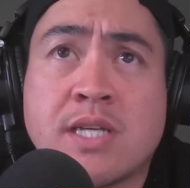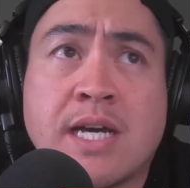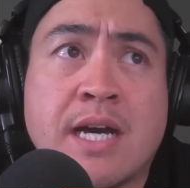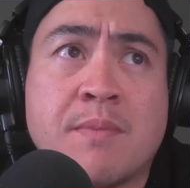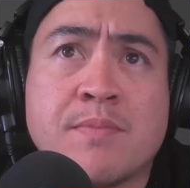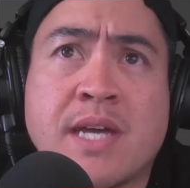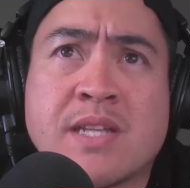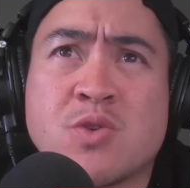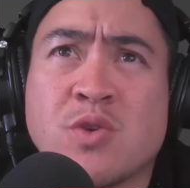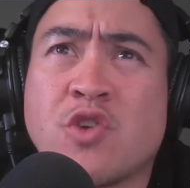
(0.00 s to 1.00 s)
Um,
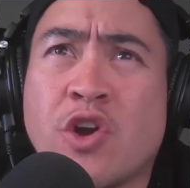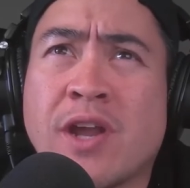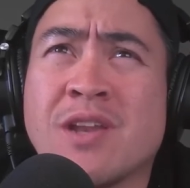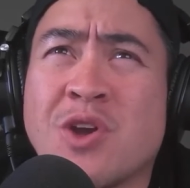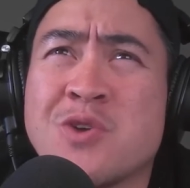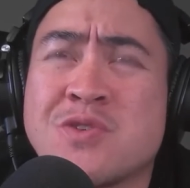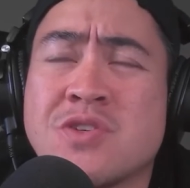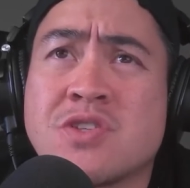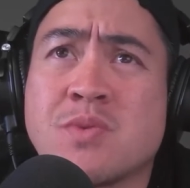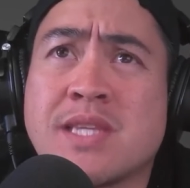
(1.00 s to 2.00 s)
that's sort of gone
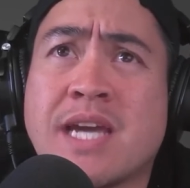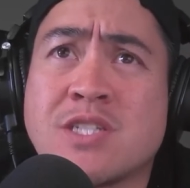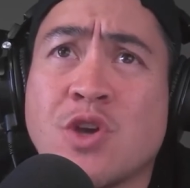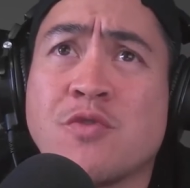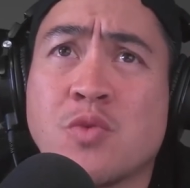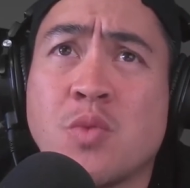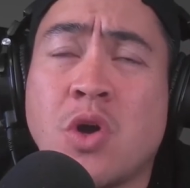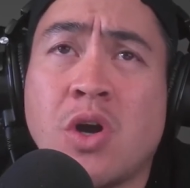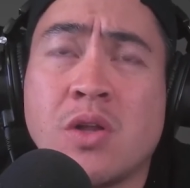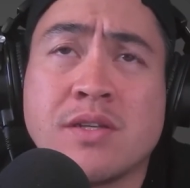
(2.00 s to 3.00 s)
unnoticed with the ATO for a
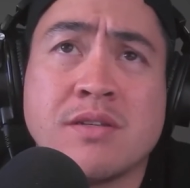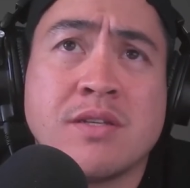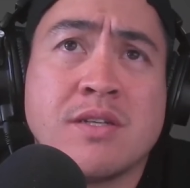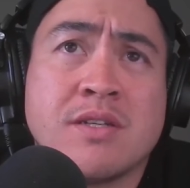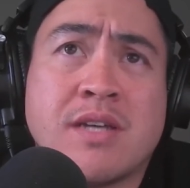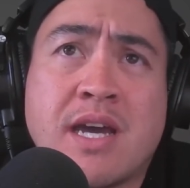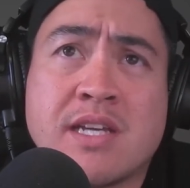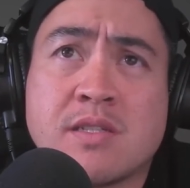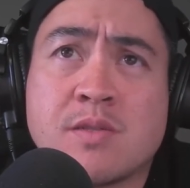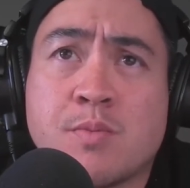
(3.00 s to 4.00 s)
while. And
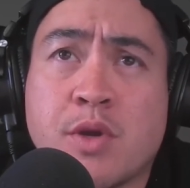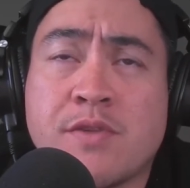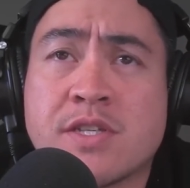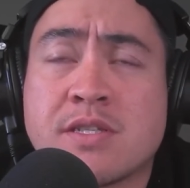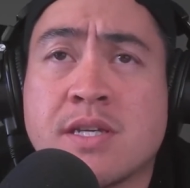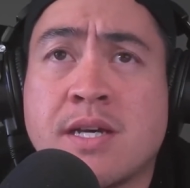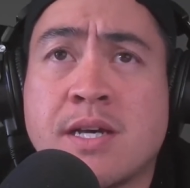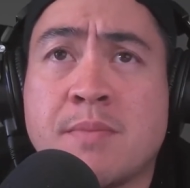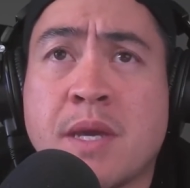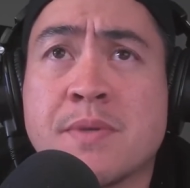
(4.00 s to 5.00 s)
as is previous
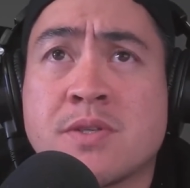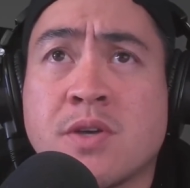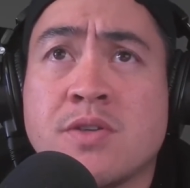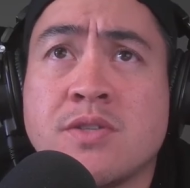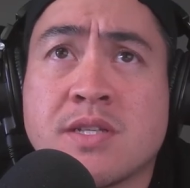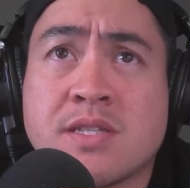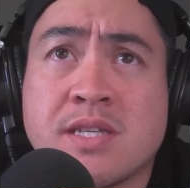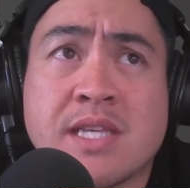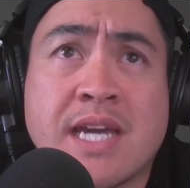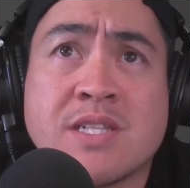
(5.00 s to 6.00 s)
um, episodes, you can
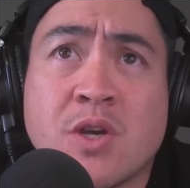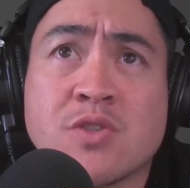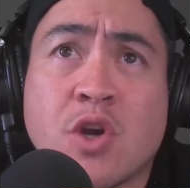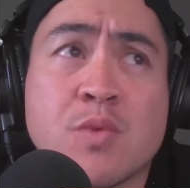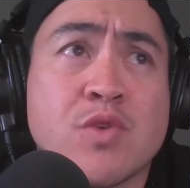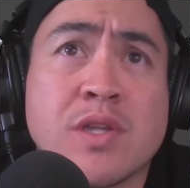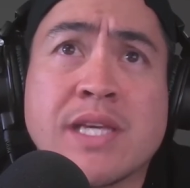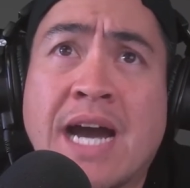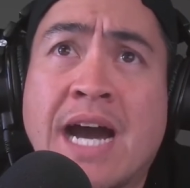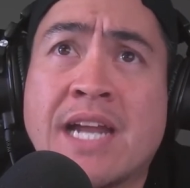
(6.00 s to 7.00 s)
see the ATO is going really
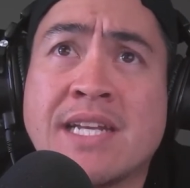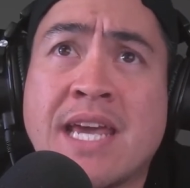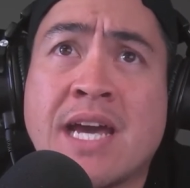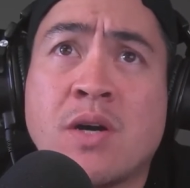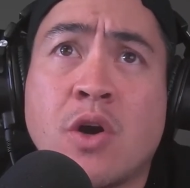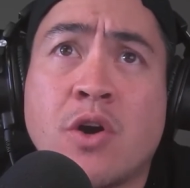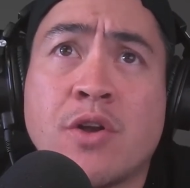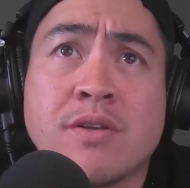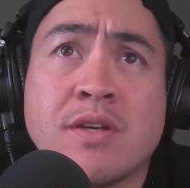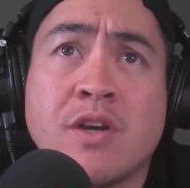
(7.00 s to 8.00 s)
hard now
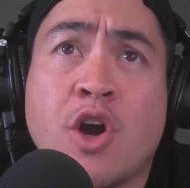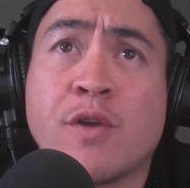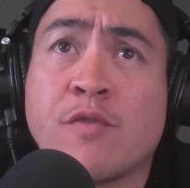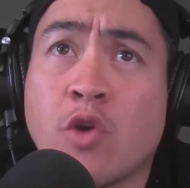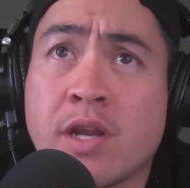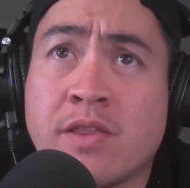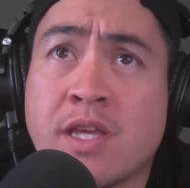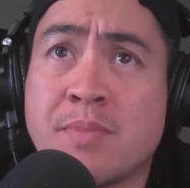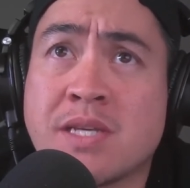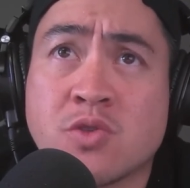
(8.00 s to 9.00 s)
on on a variety of
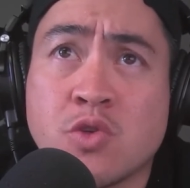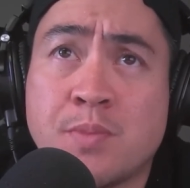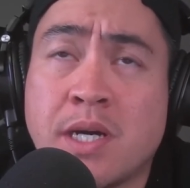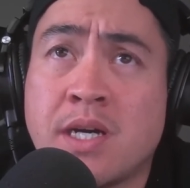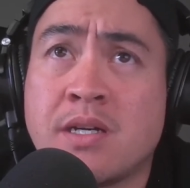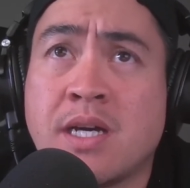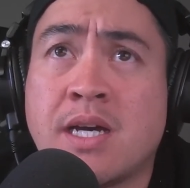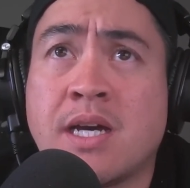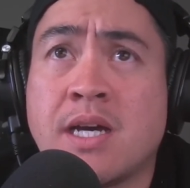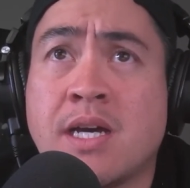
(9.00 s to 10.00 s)
things, be super,
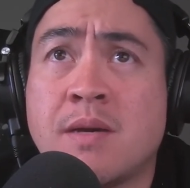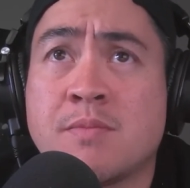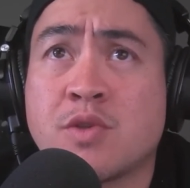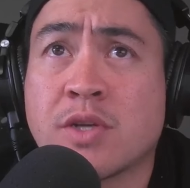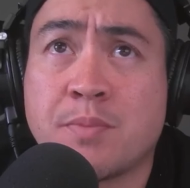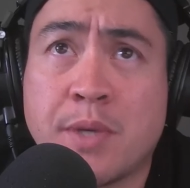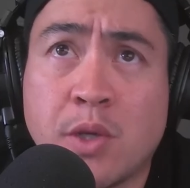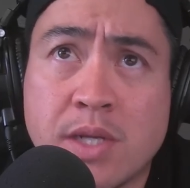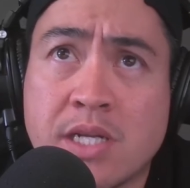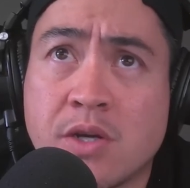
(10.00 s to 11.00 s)
um, director
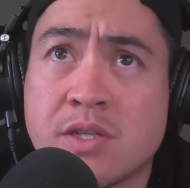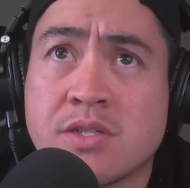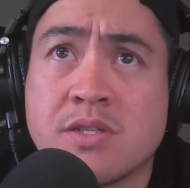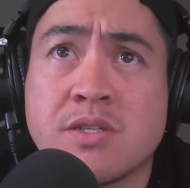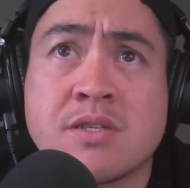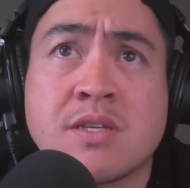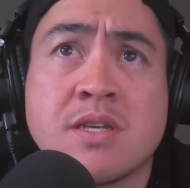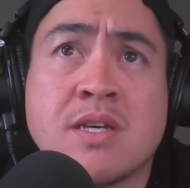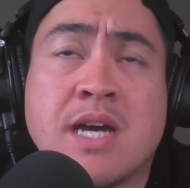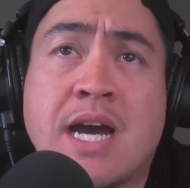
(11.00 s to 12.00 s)
penalty notices,
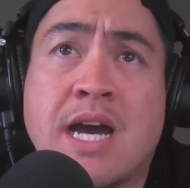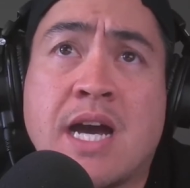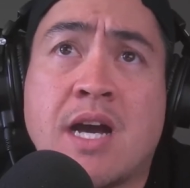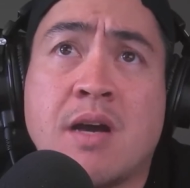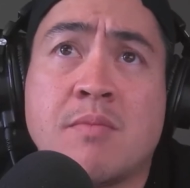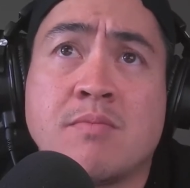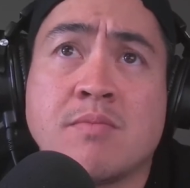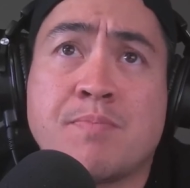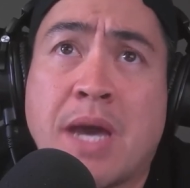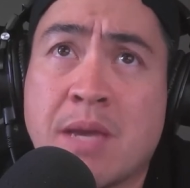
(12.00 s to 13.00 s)

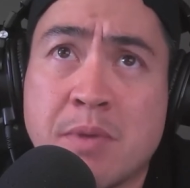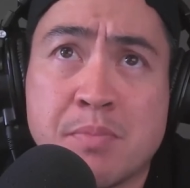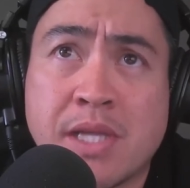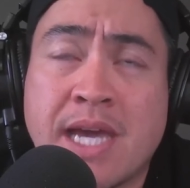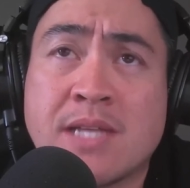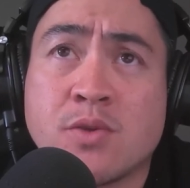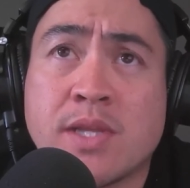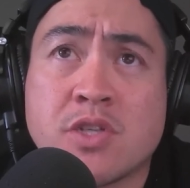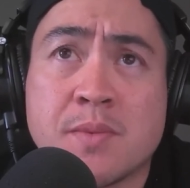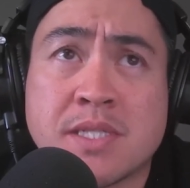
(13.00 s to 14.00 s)
um, payment plans, all
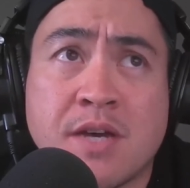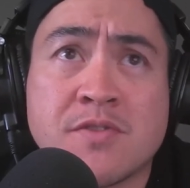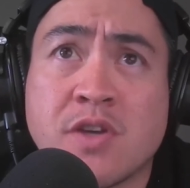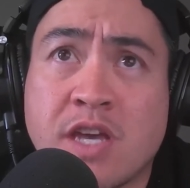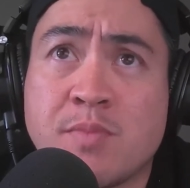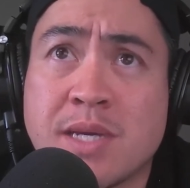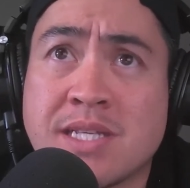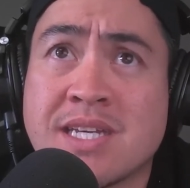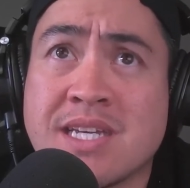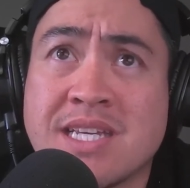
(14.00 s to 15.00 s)
this type of stuff. So
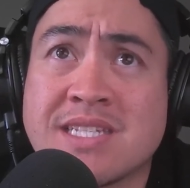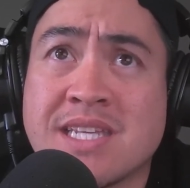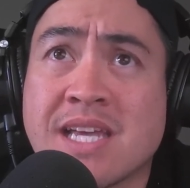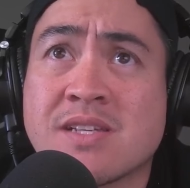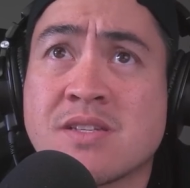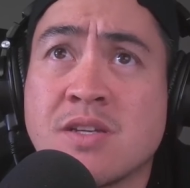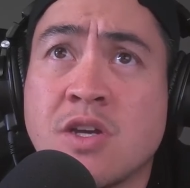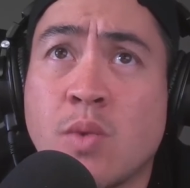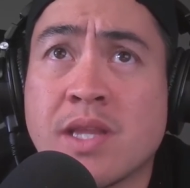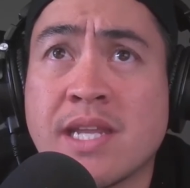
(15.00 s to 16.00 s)
FBT is next,
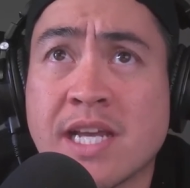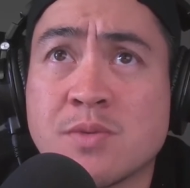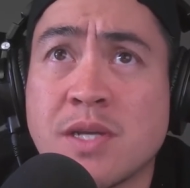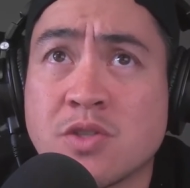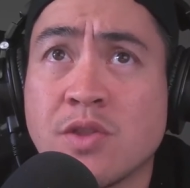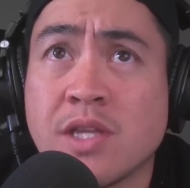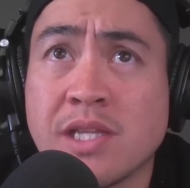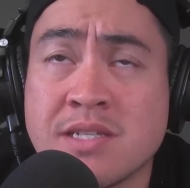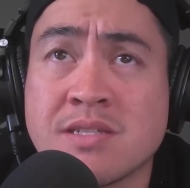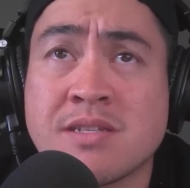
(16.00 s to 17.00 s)
one of the next ones on the
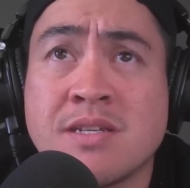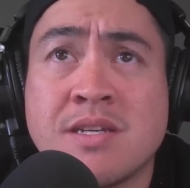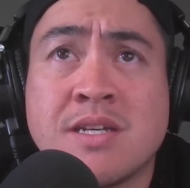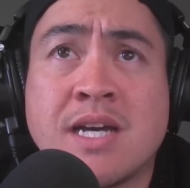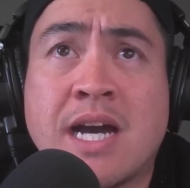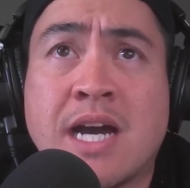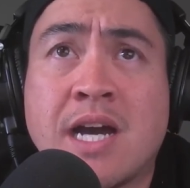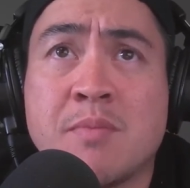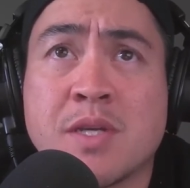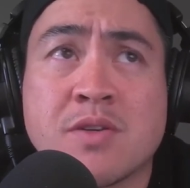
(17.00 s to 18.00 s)
list
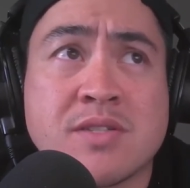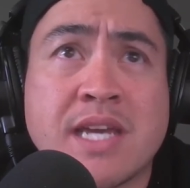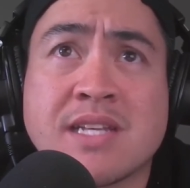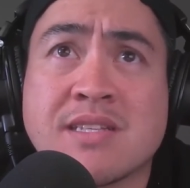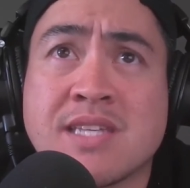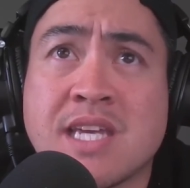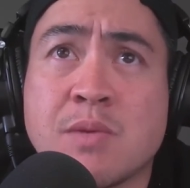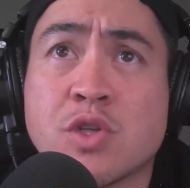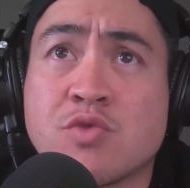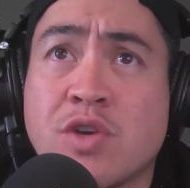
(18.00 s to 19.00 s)
um, because they can see
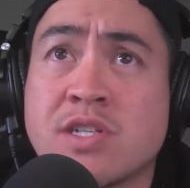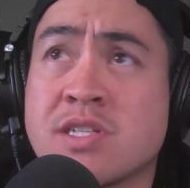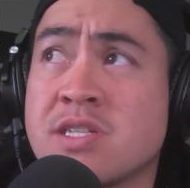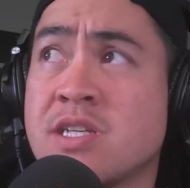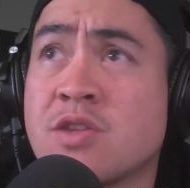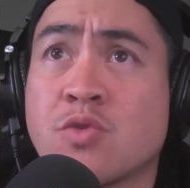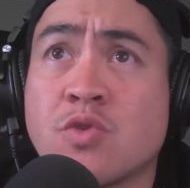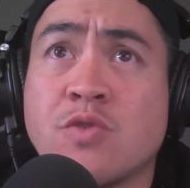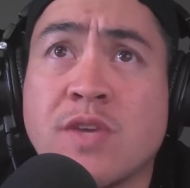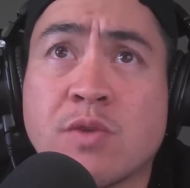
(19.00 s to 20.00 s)
what's registered
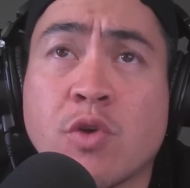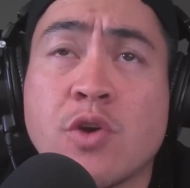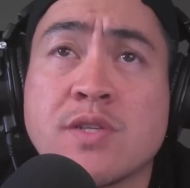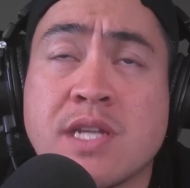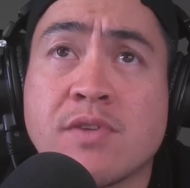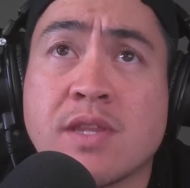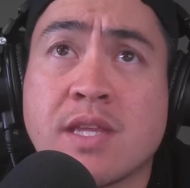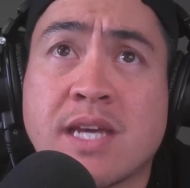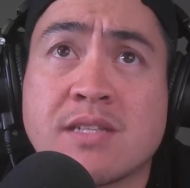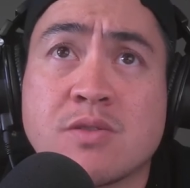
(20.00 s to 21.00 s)
through Vic Roads and
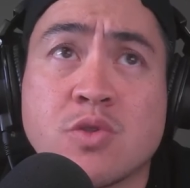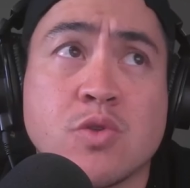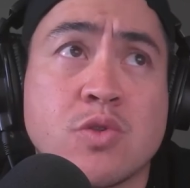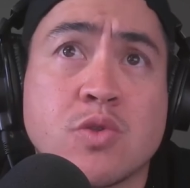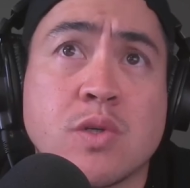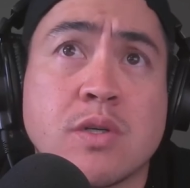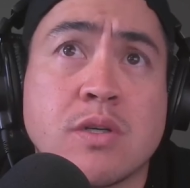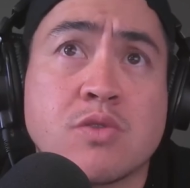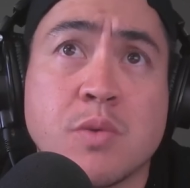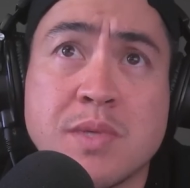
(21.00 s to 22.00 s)
everything that to to
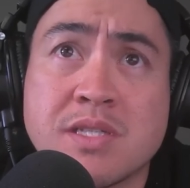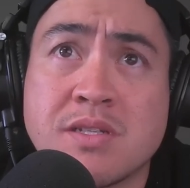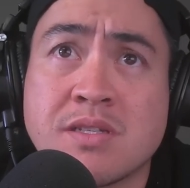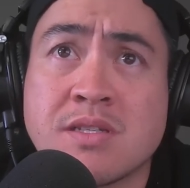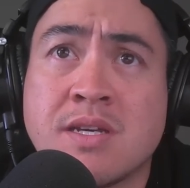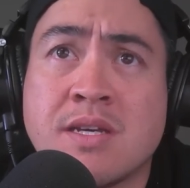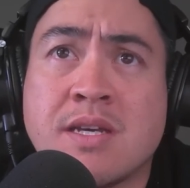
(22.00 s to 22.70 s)
a to a business.